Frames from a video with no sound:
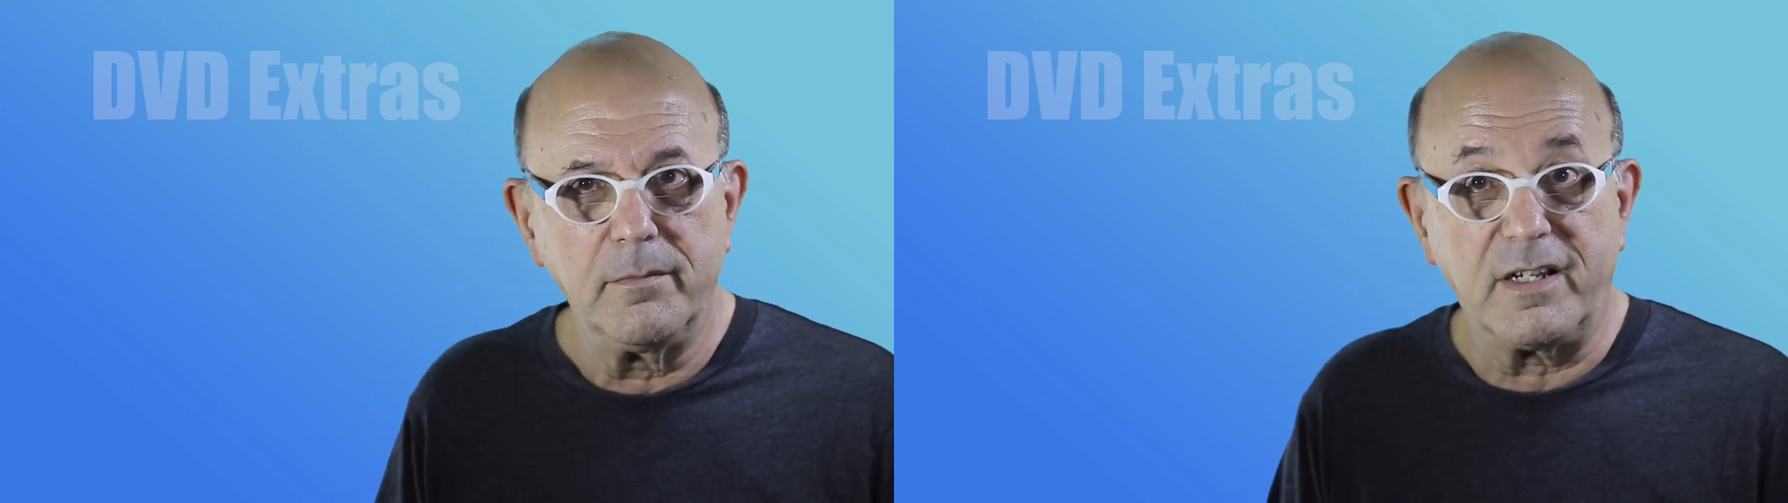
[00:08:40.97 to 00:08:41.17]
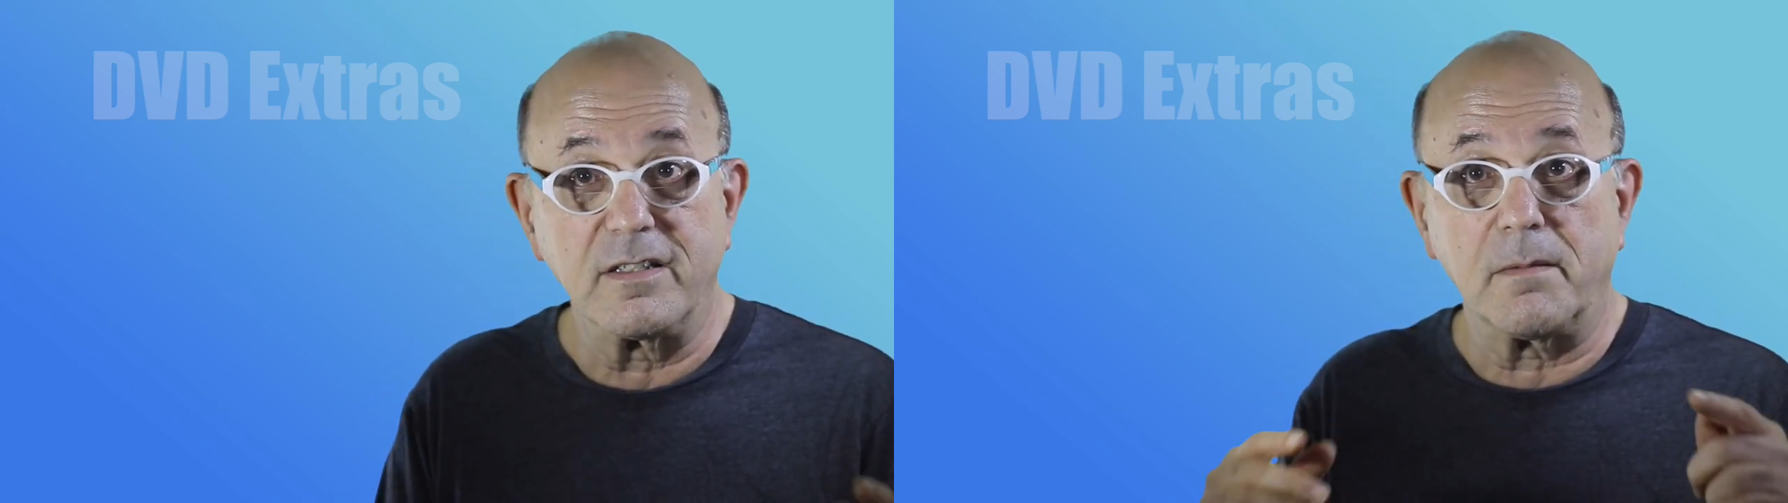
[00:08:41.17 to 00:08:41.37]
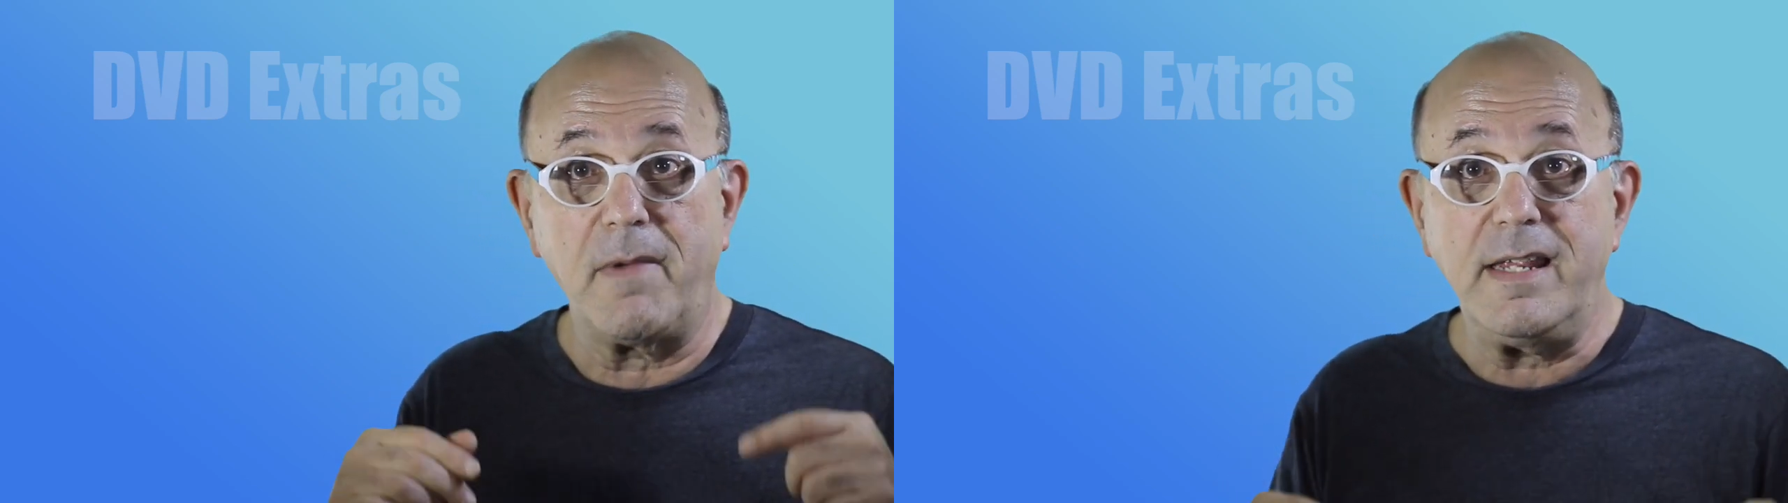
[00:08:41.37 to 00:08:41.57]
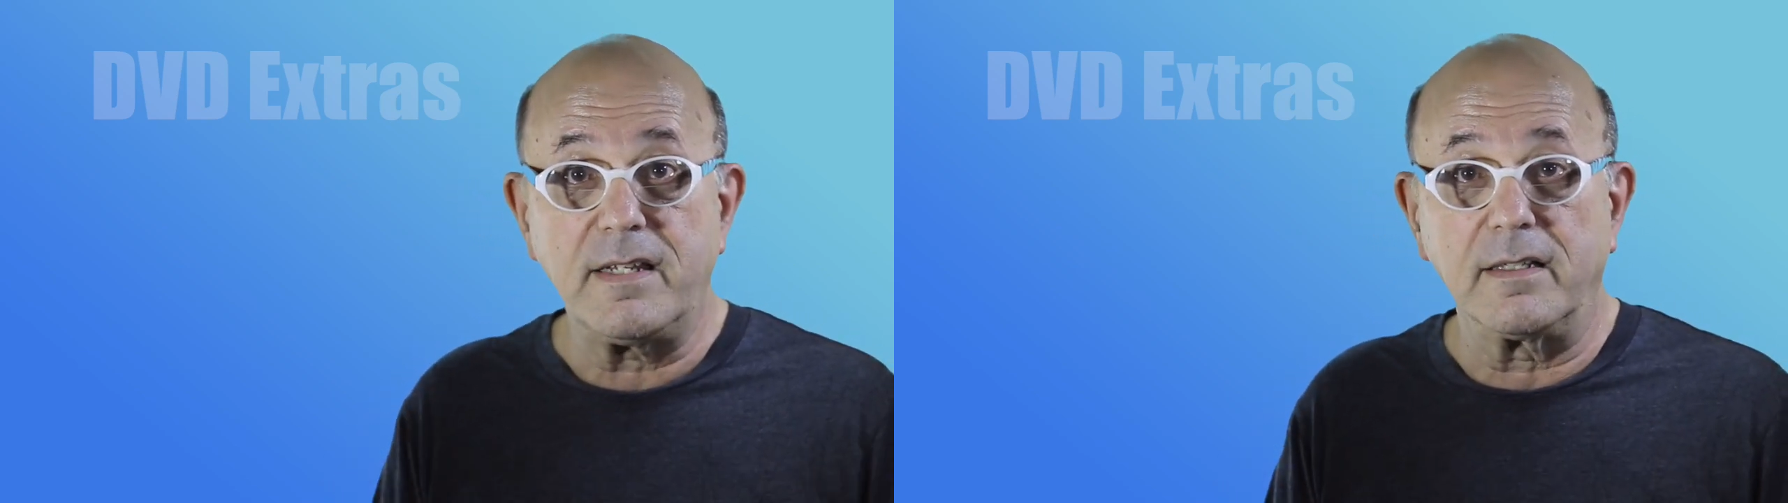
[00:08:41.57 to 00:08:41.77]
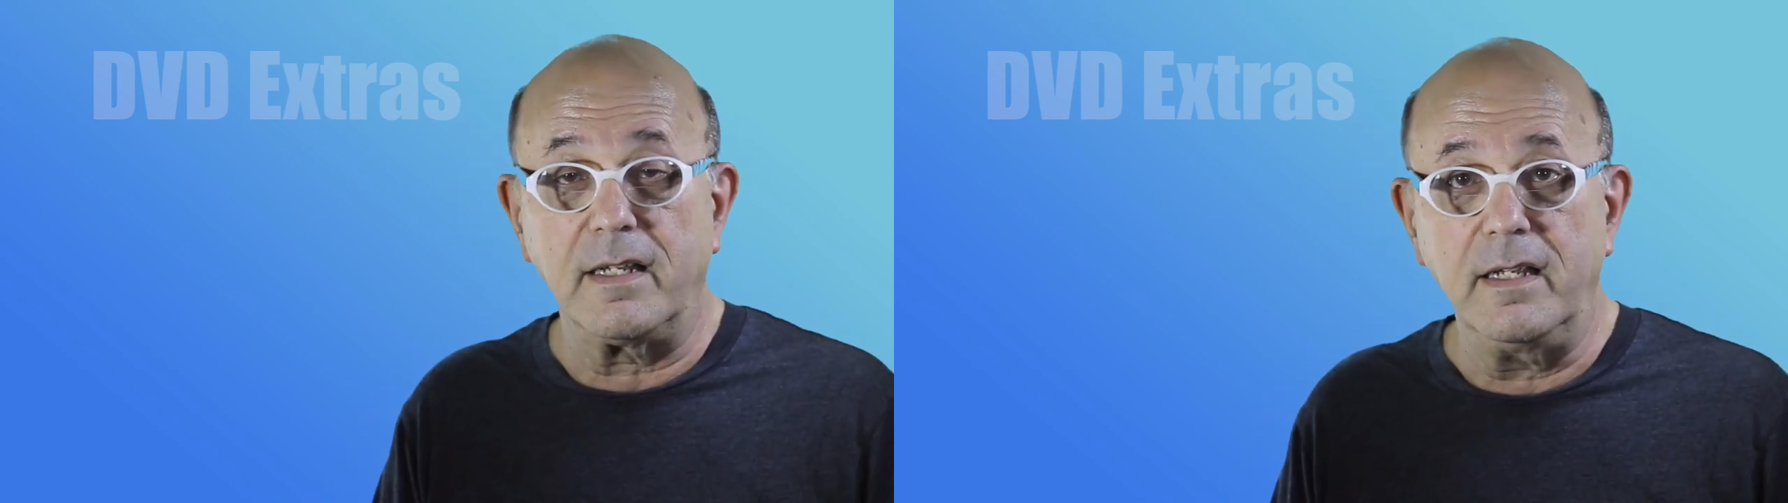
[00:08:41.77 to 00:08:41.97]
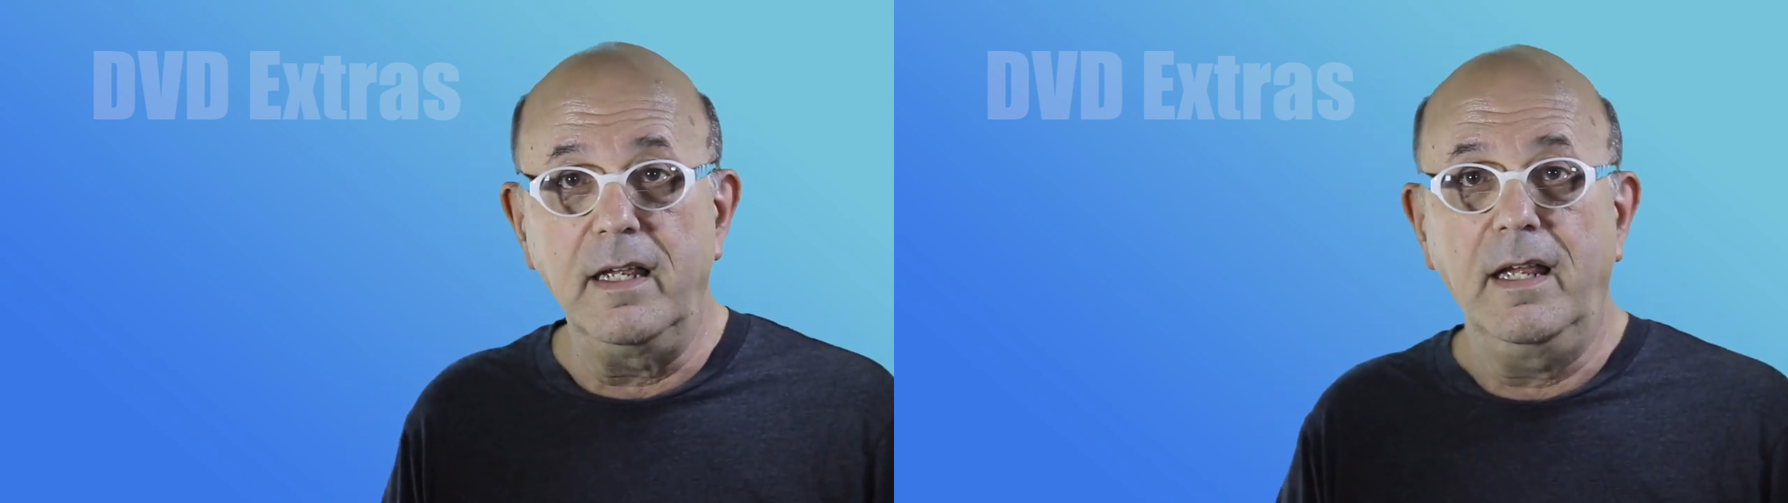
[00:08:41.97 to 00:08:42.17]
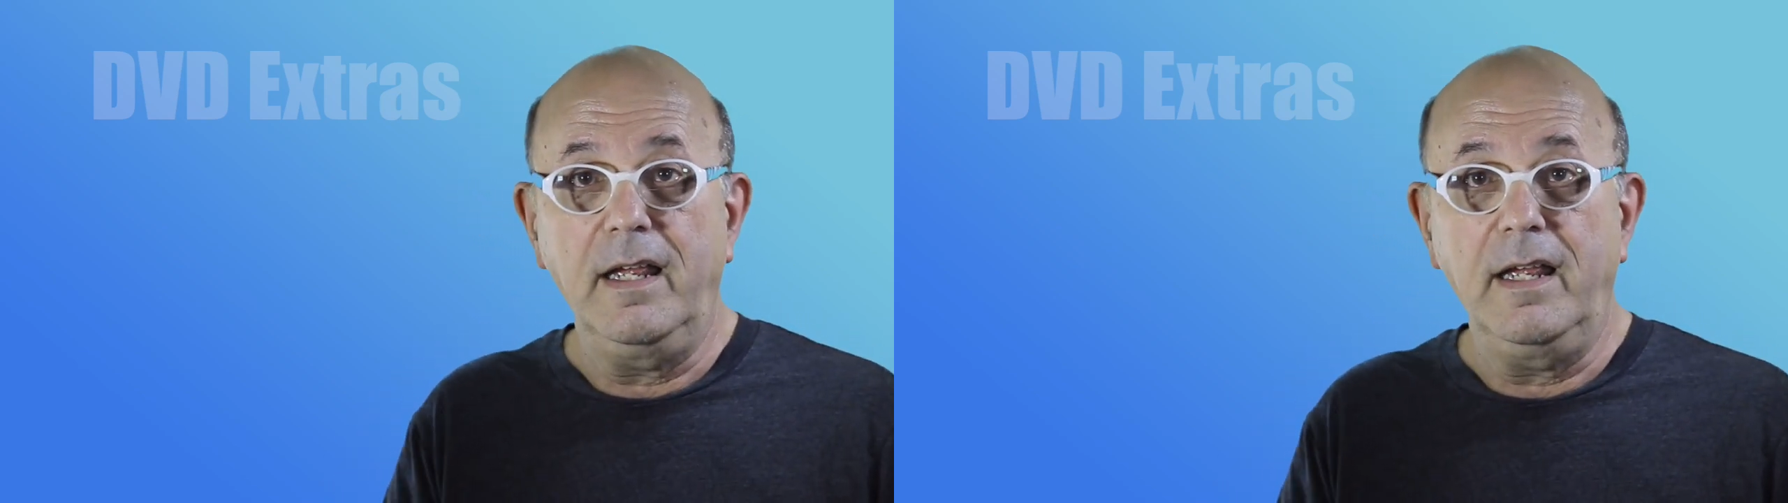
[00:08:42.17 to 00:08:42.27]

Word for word: Because amazingly,